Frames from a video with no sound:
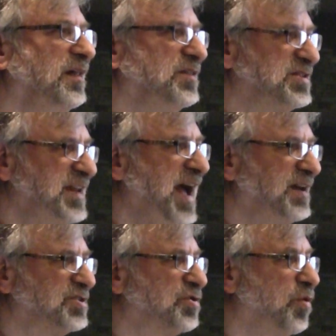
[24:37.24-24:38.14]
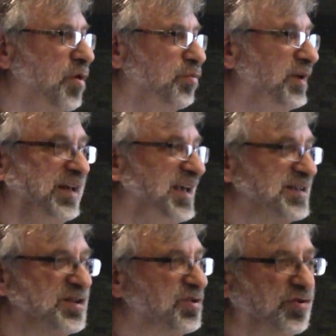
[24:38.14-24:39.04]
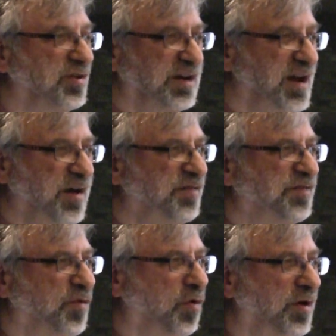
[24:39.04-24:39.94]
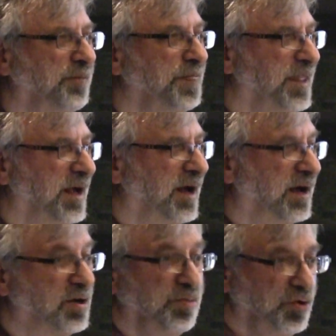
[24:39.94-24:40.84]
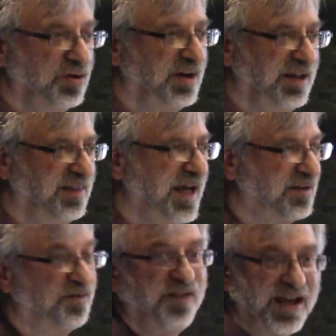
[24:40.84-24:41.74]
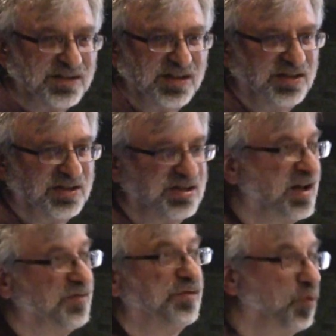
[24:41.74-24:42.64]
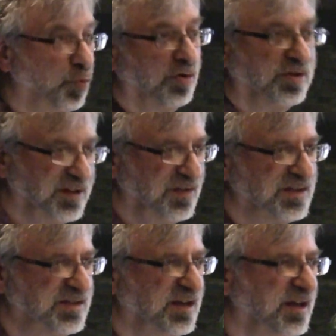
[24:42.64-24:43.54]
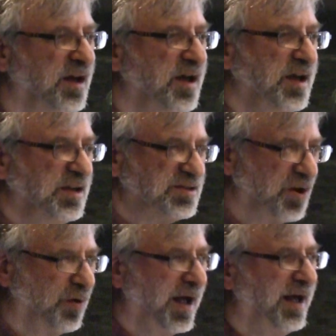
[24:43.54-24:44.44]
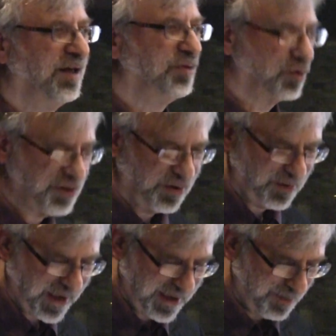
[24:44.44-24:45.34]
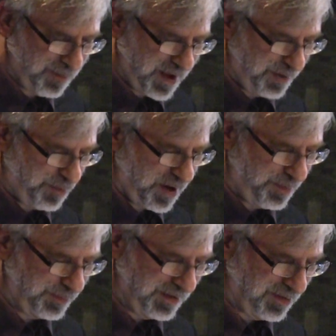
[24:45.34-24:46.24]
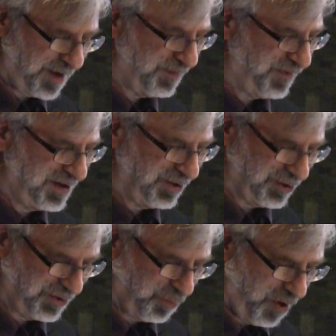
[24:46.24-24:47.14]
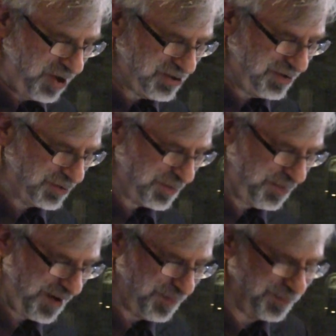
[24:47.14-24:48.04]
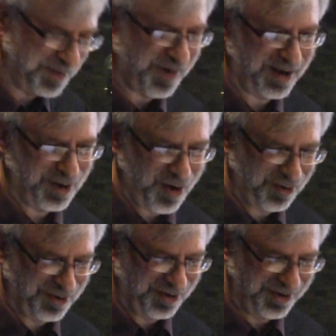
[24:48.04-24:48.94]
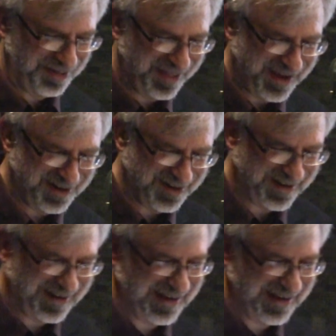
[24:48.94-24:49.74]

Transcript: the status quo really isn't good enough for a community that fancies itself the world in the city. So those are my probably, I'm afraid to look at the watch, those are probably my longer than